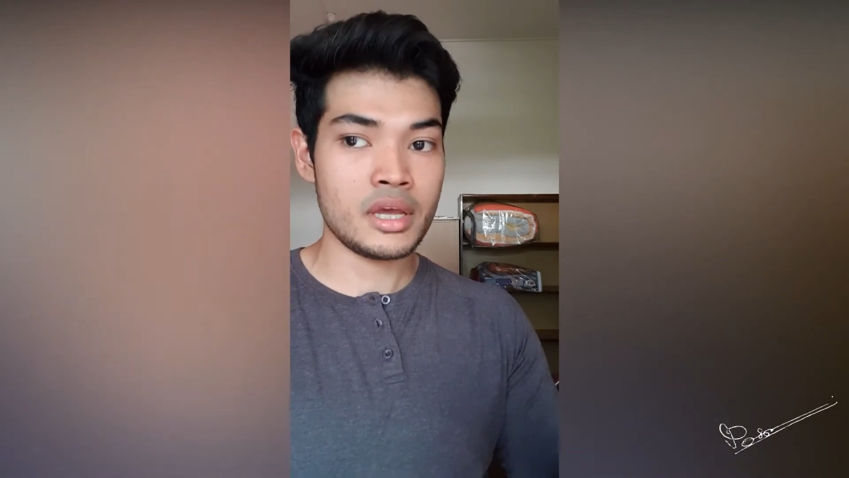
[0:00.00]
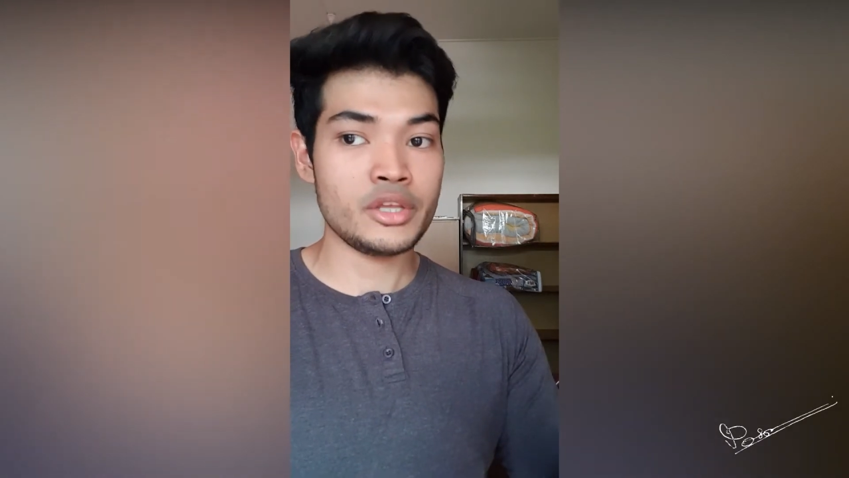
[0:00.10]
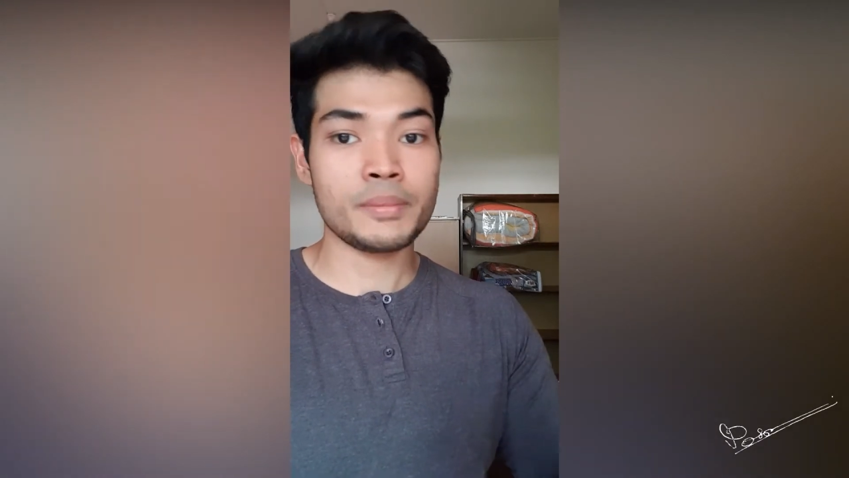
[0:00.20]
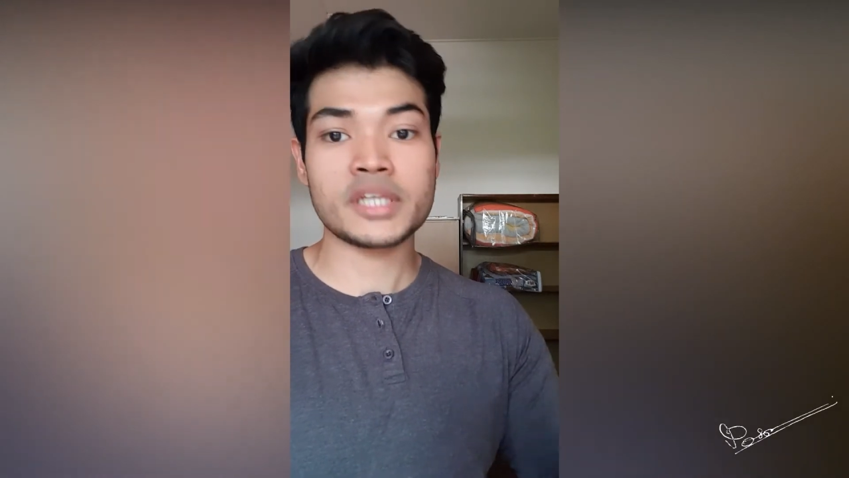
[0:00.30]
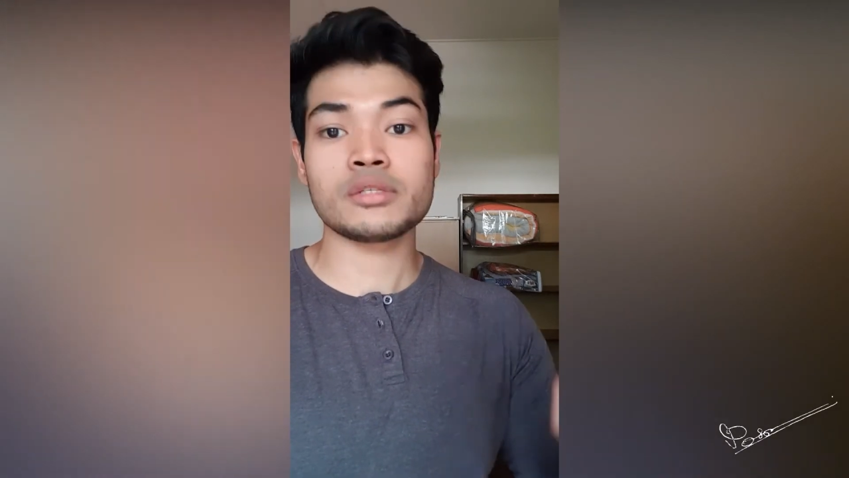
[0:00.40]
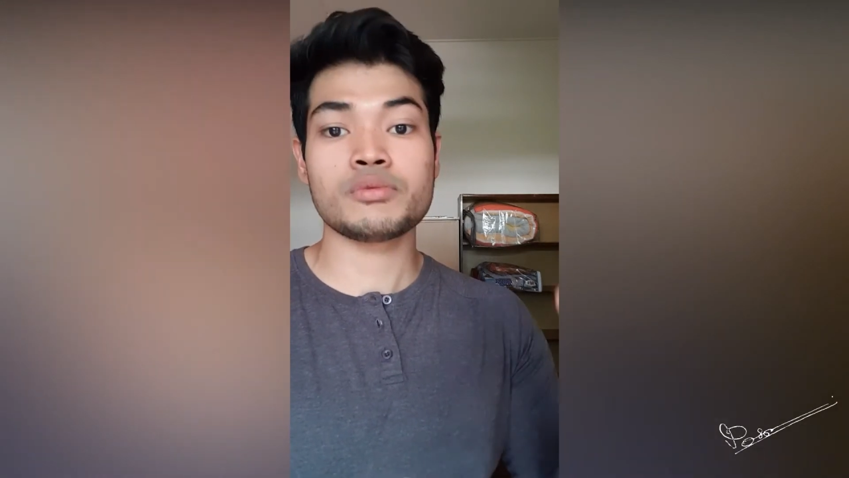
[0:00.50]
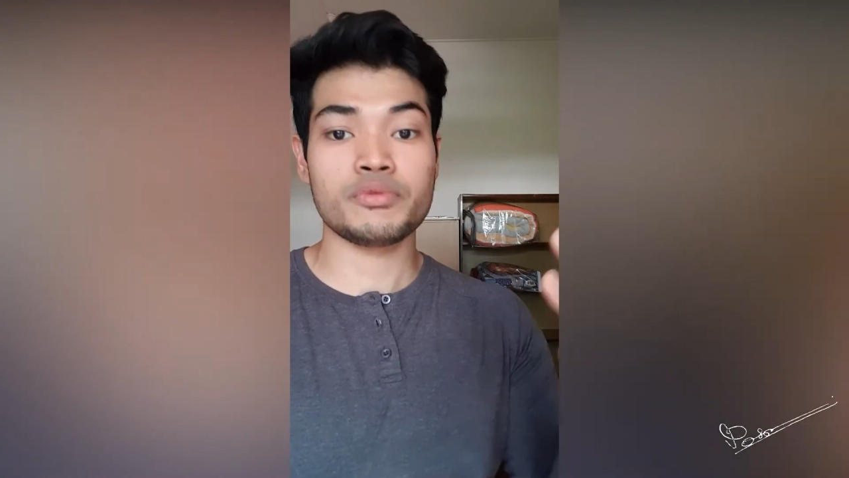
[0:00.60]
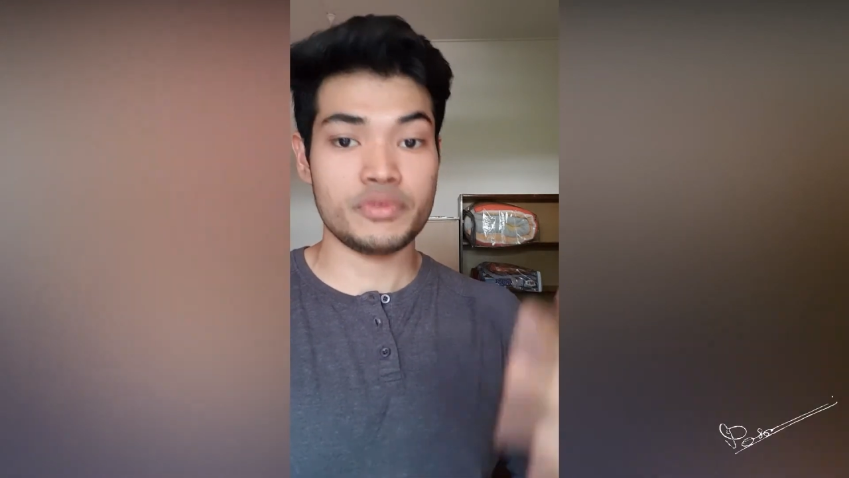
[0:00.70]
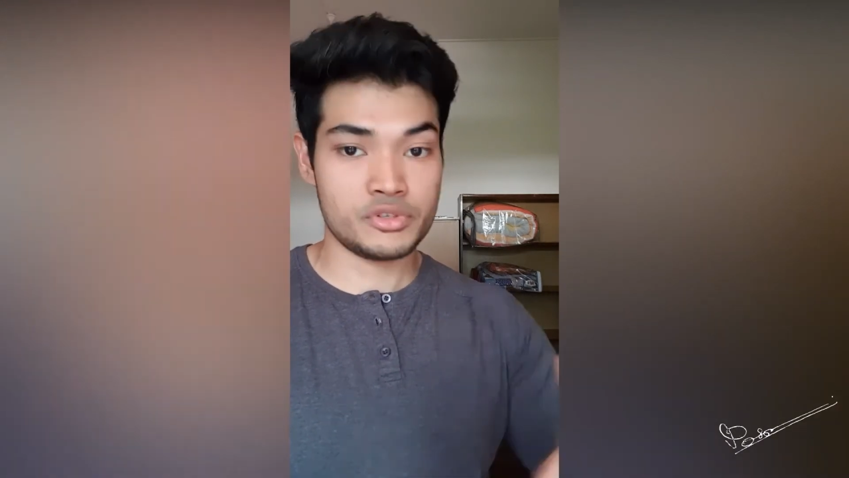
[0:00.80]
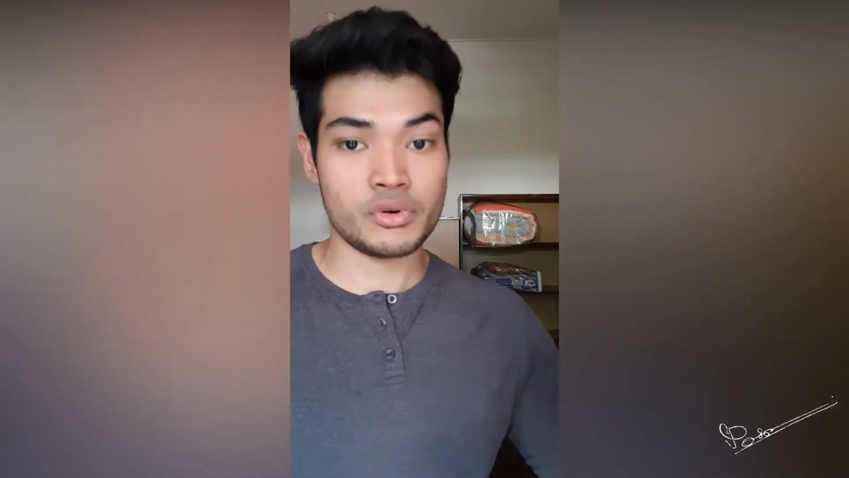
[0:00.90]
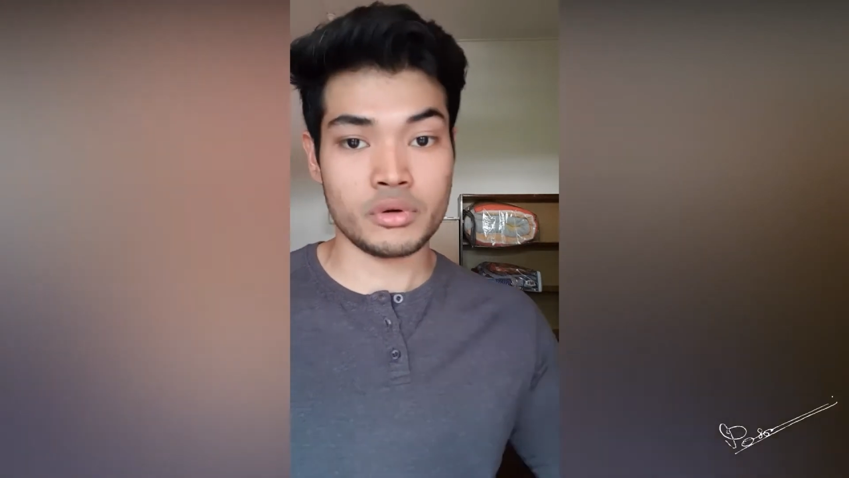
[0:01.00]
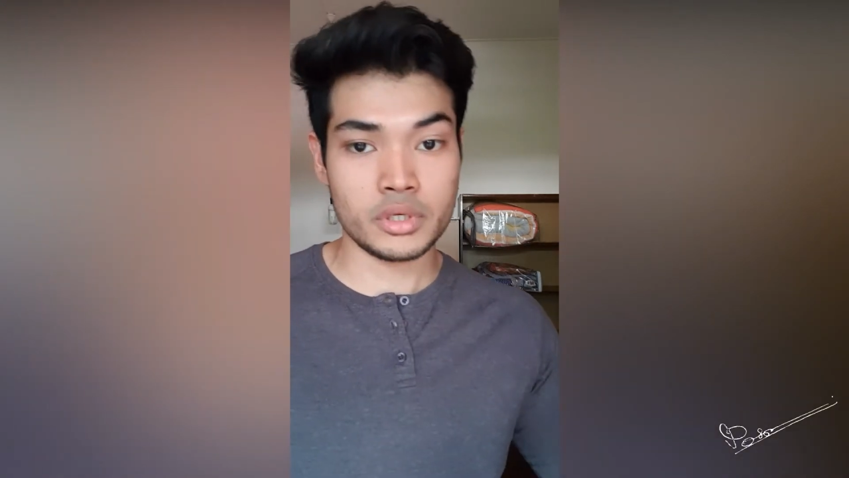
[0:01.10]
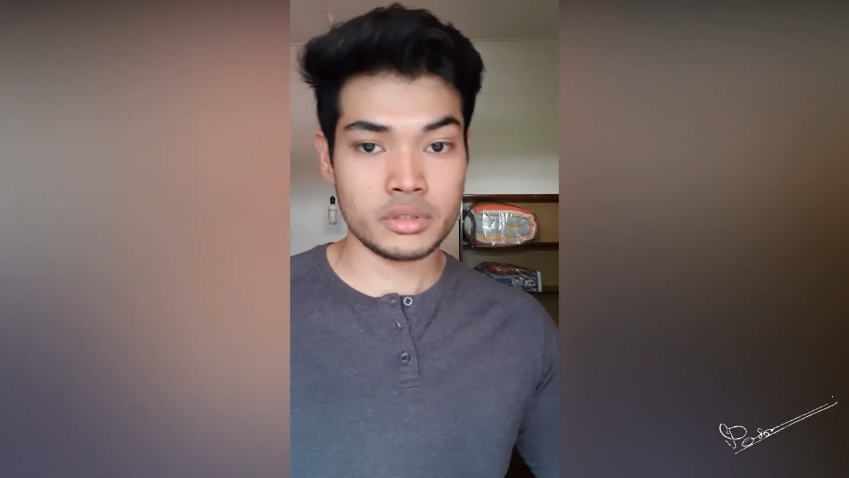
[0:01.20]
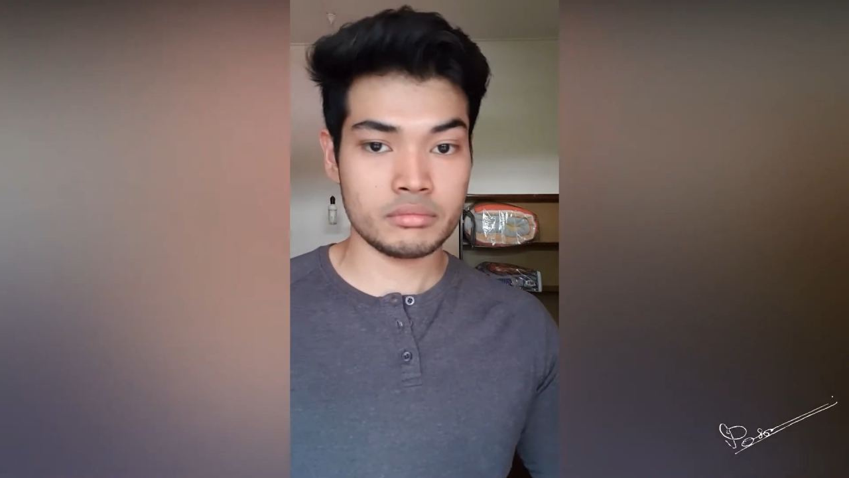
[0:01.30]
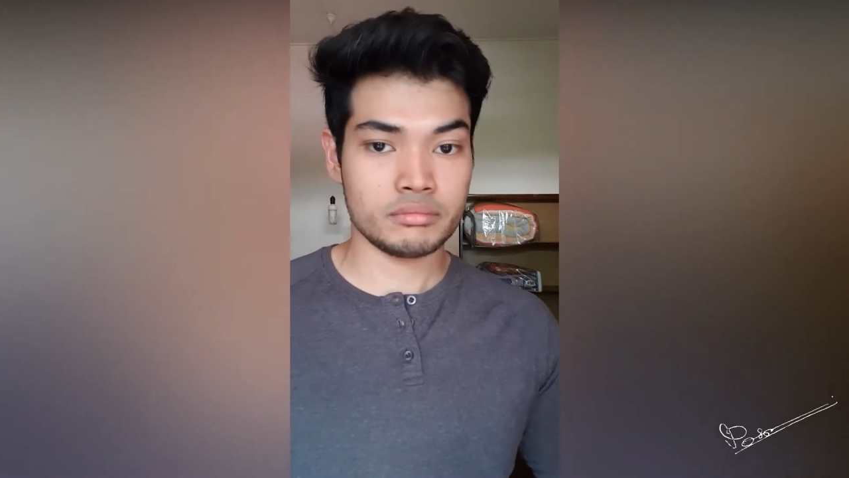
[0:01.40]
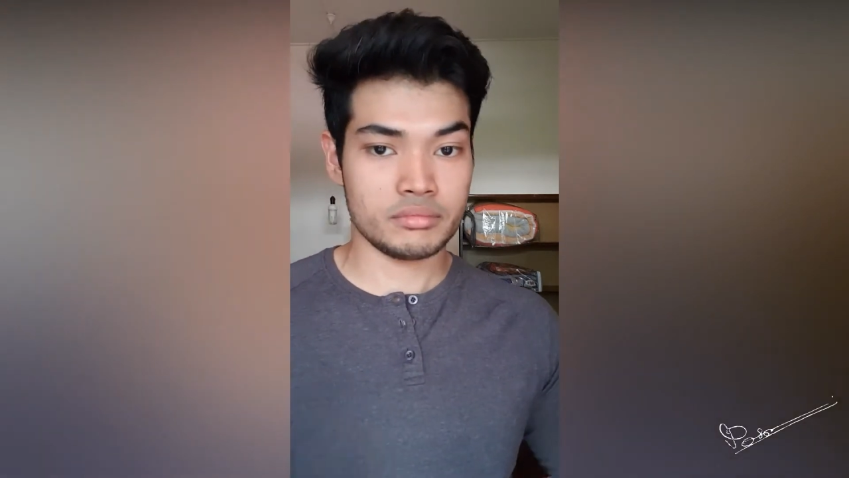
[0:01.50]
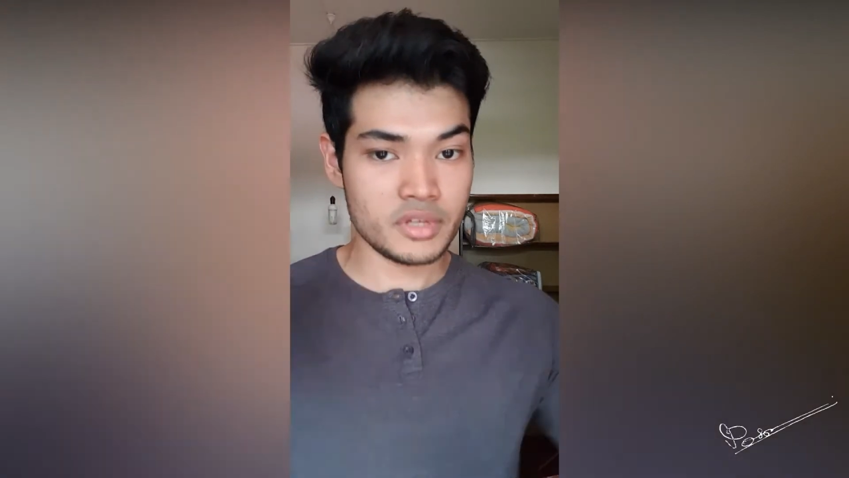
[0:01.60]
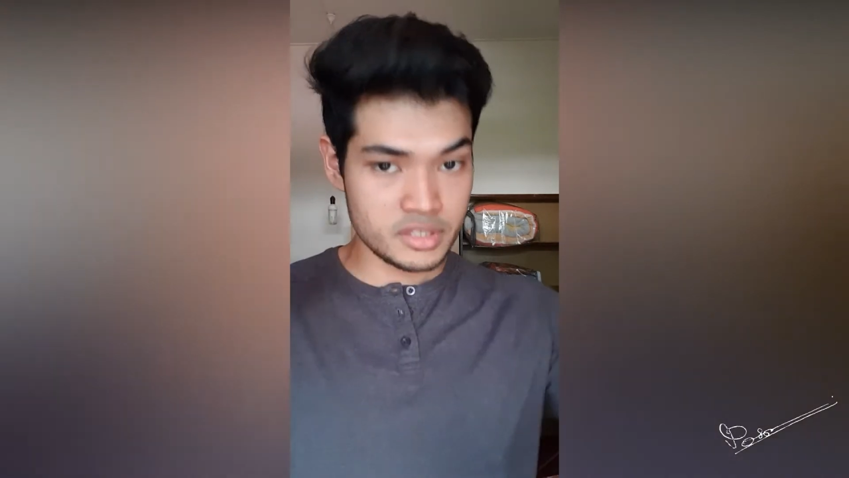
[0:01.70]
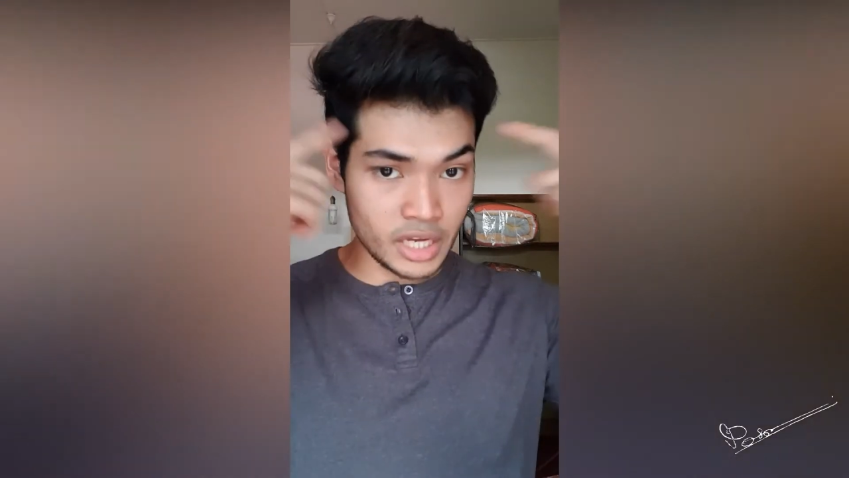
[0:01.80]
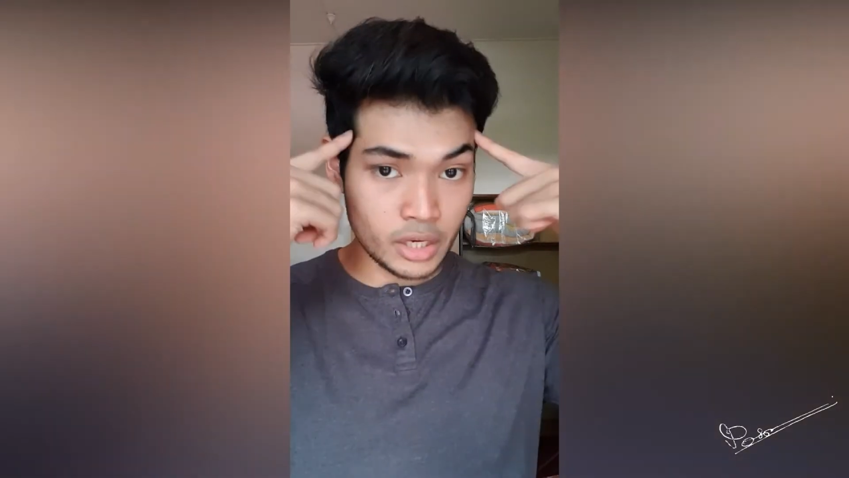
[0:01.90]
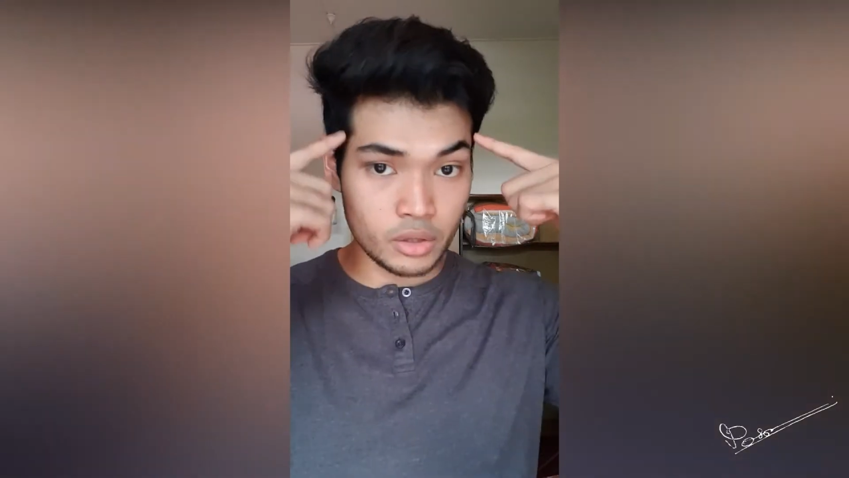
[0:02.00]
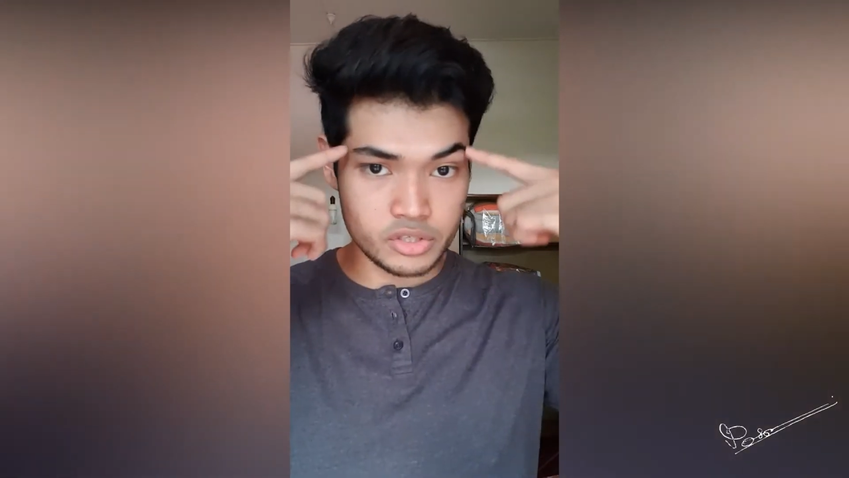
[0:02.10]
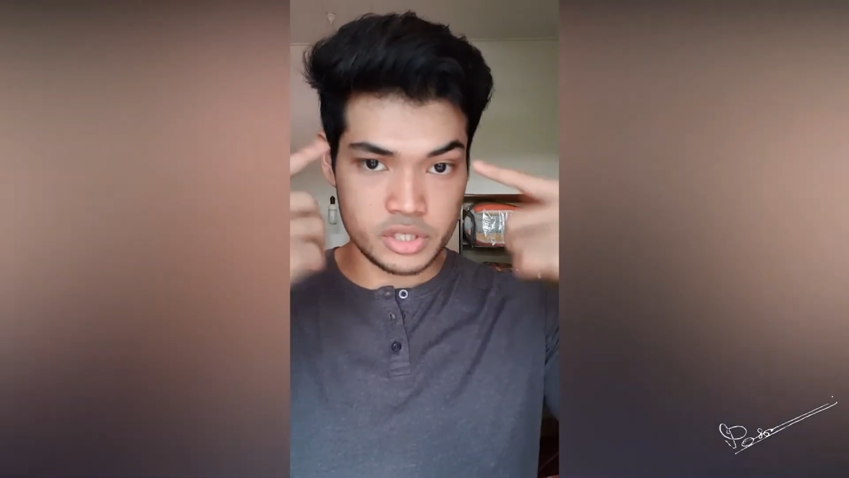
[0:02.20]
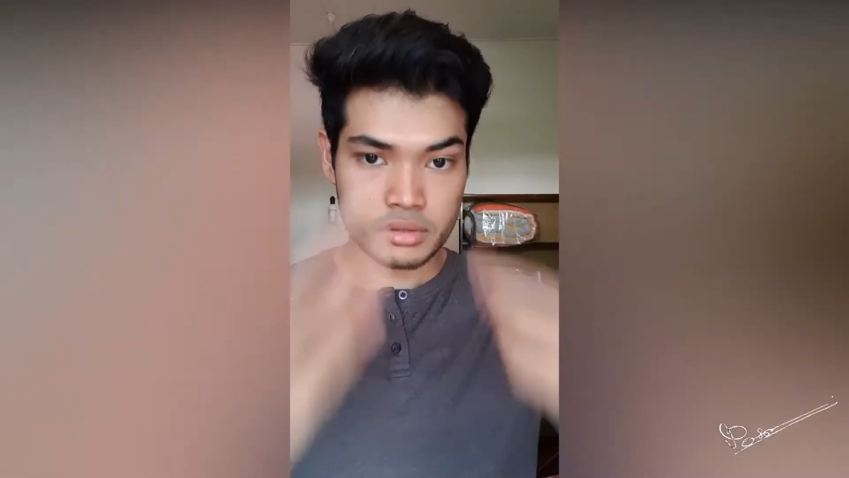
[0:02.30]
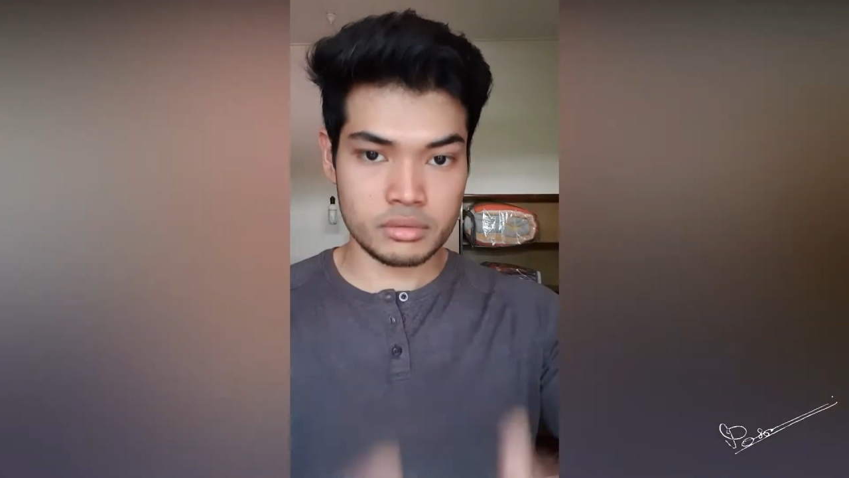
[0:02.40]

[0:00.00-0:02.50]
and your muscles will feel stronger. Psychology.